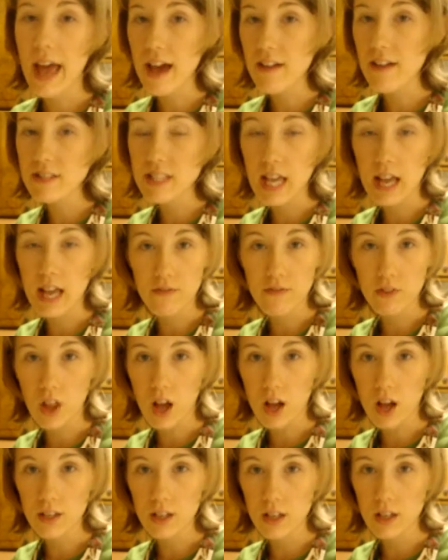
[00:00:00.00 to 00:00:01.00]
have
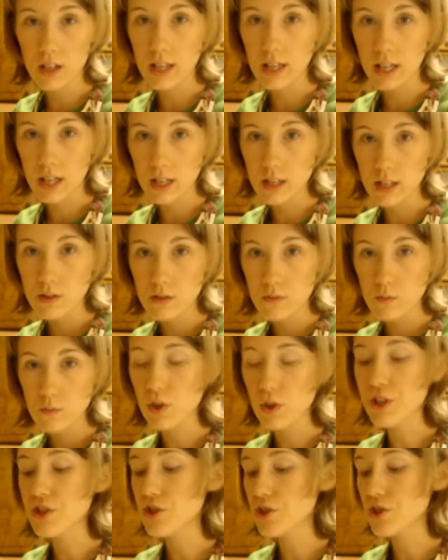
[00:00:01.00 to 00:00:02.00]
Teflon in it,
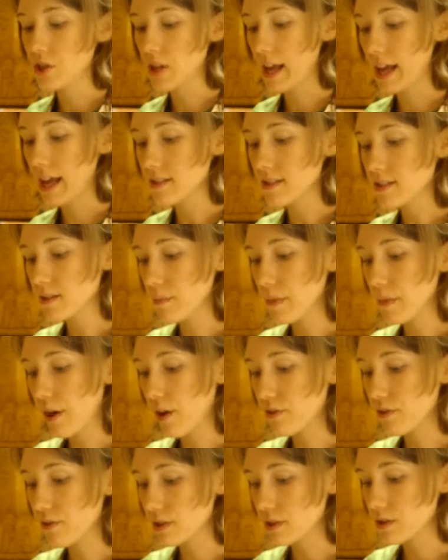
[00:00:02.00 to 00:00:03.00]
which has some
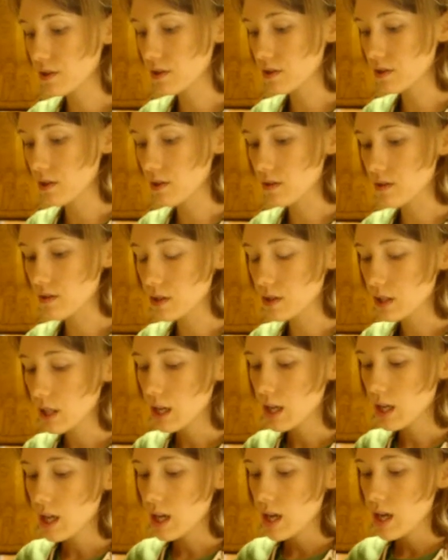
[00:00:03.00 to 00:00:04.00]
health concerns,
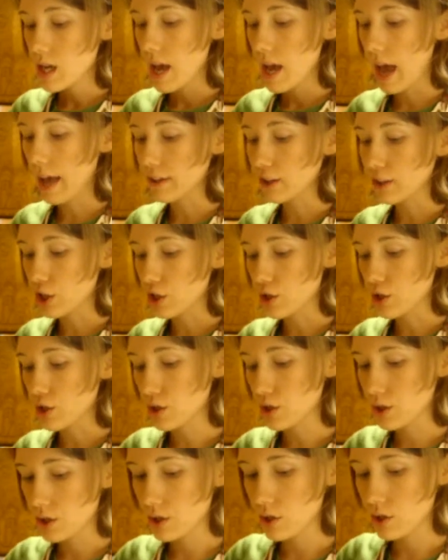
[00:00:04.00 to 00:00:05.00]
and
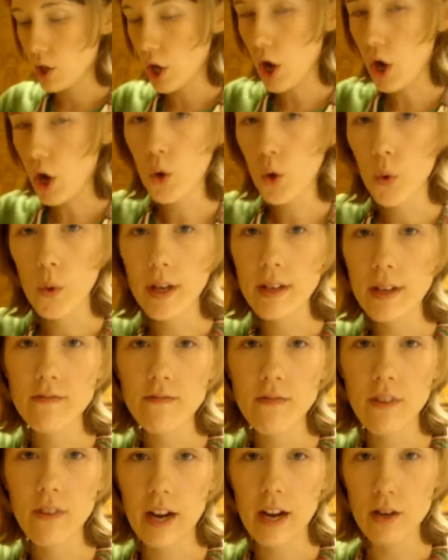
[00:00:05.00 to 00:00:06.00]
there's no
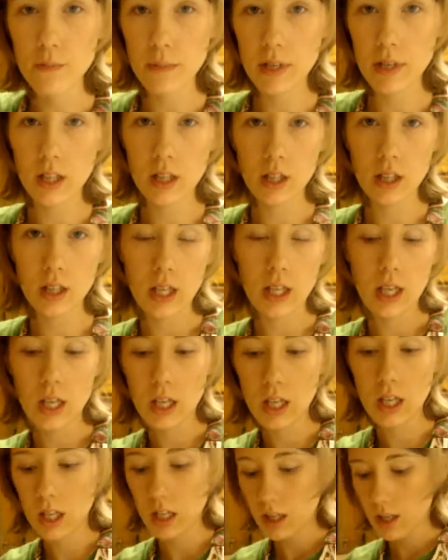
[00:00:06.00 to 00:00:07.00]

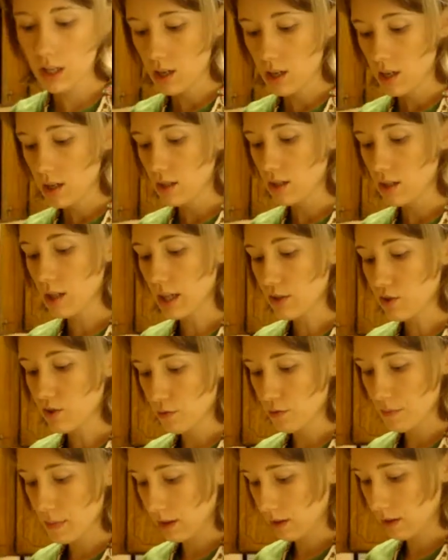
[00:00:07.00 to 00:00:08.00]
environmentally
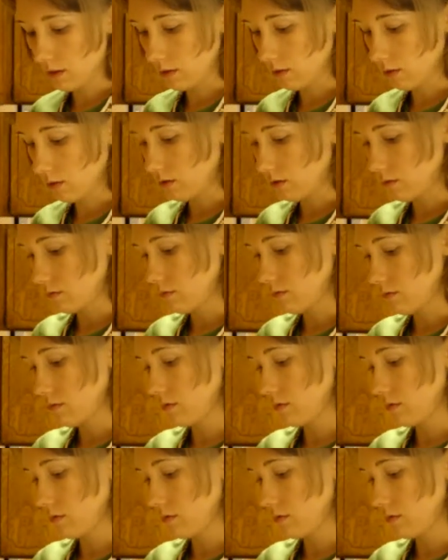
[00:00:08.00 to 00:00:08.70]
detrimental